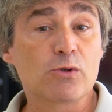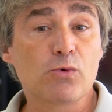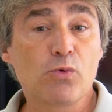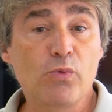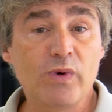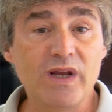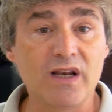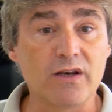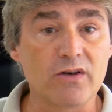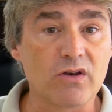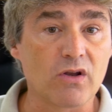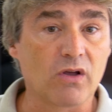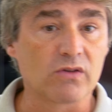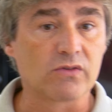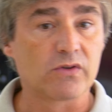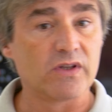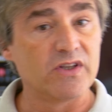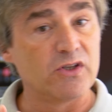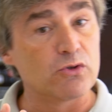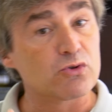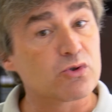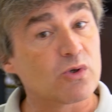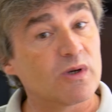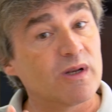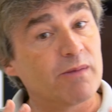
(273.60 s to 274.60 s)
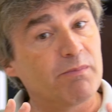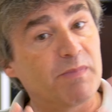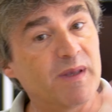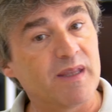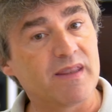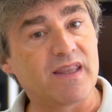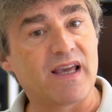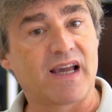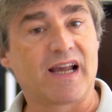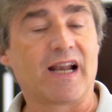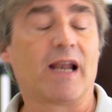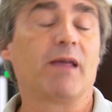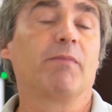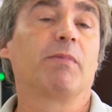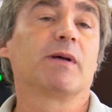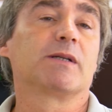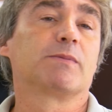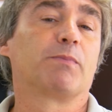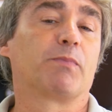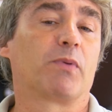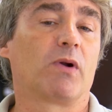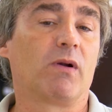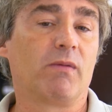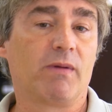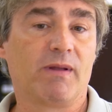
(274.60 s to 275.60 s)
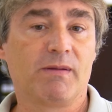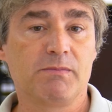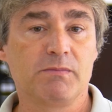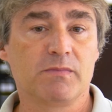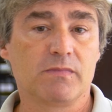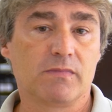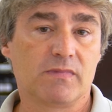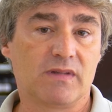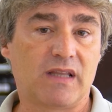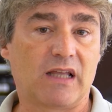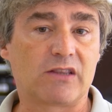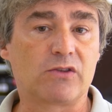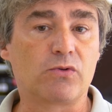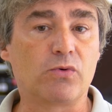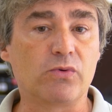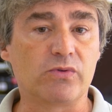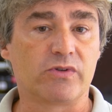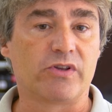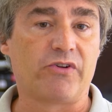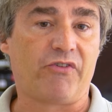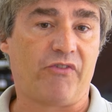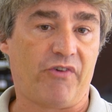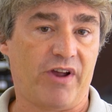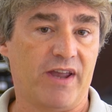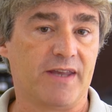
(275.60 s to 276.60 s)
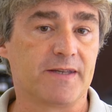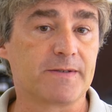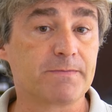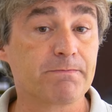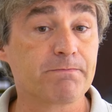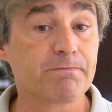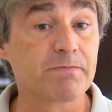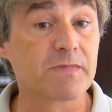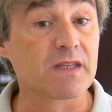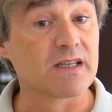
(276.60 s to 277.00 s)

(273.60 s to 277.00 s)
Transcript: will not usually be the gravest problem that could arise,